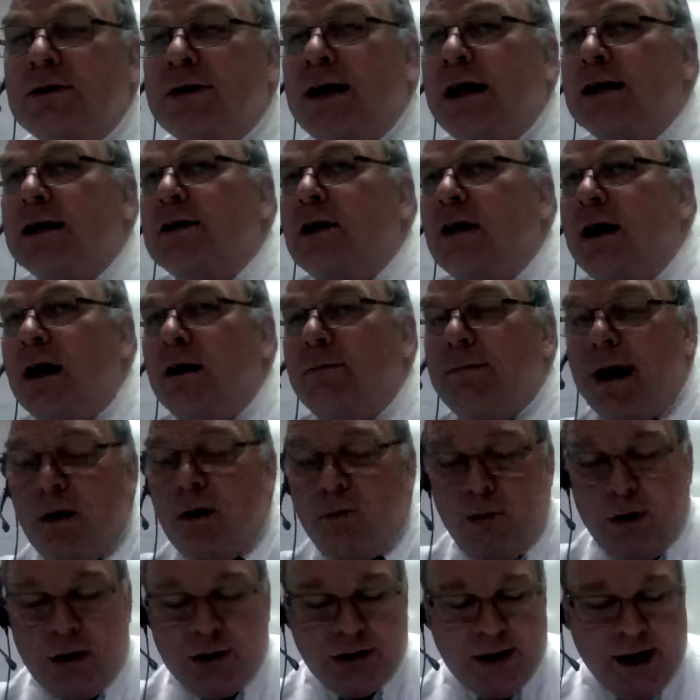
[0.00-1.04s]
And that's a lot about
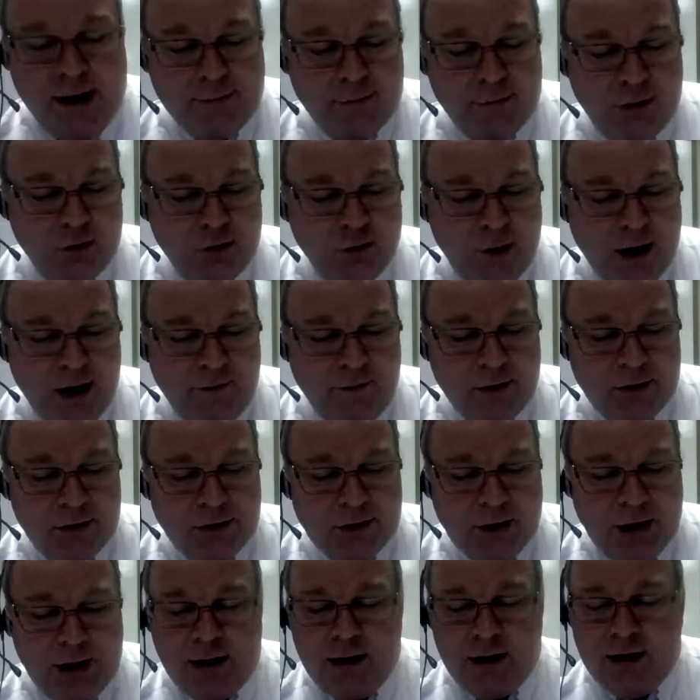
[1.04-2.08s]
what chapter 12 was
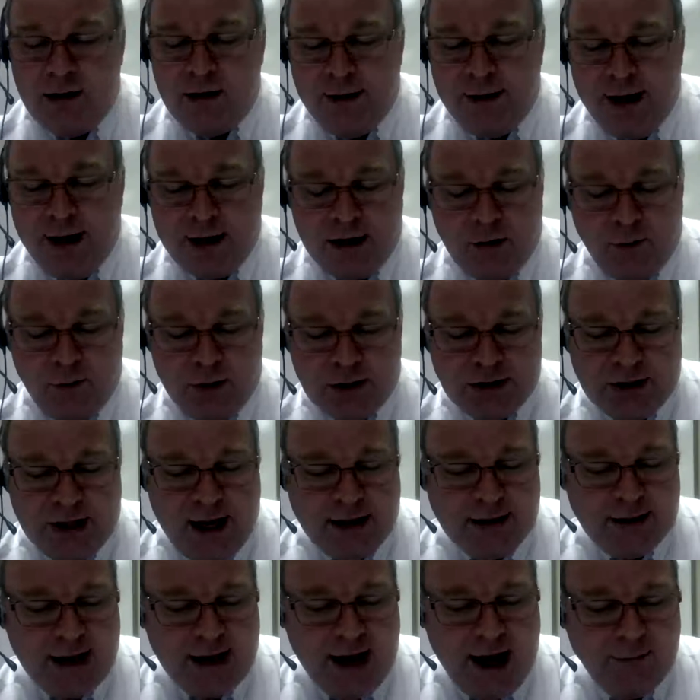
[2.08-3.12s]
about, and I wish I
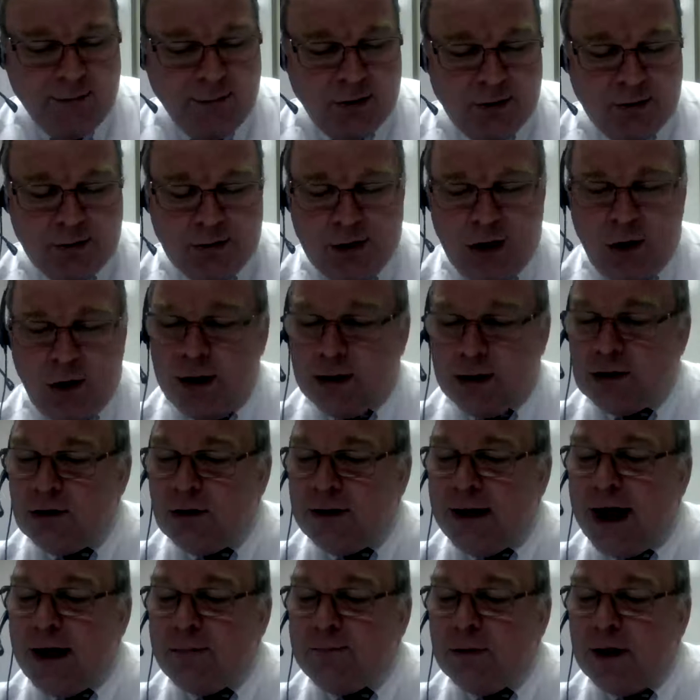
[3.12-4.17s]
had time to go into
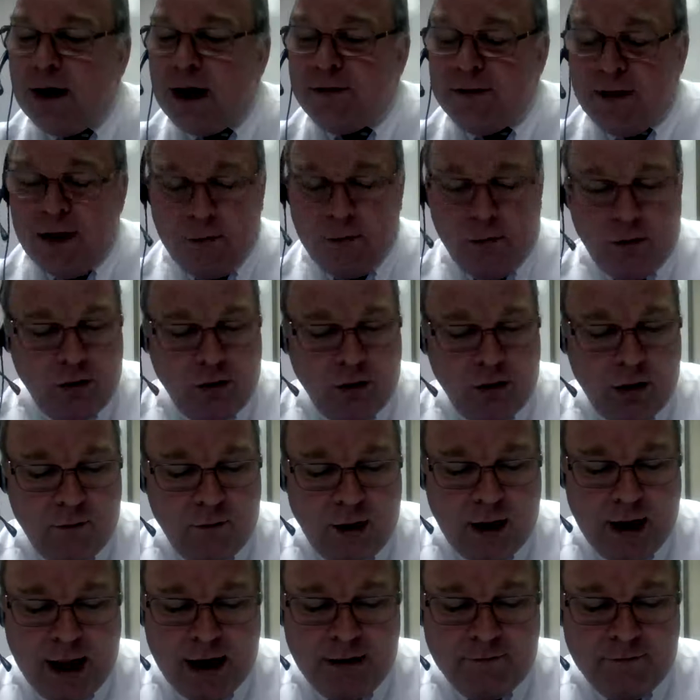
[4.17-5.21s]
that, but I think we're going to
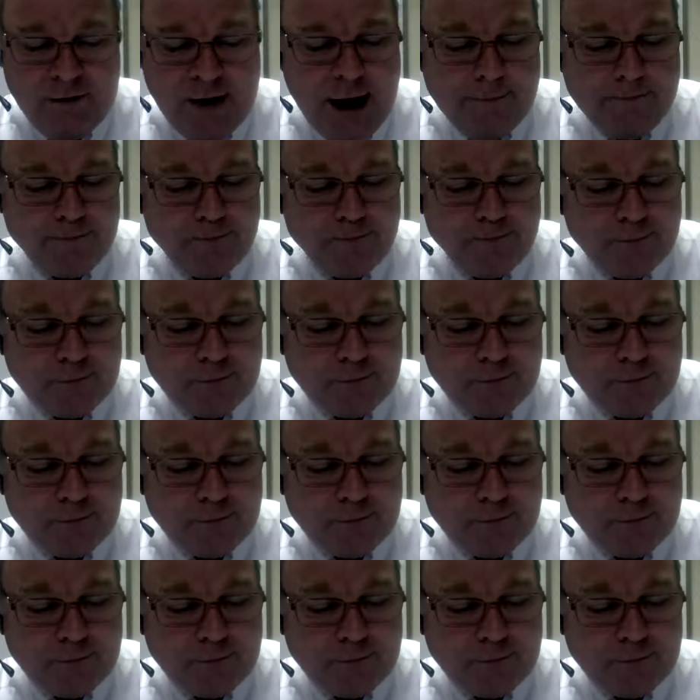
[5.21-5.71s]
run out of time.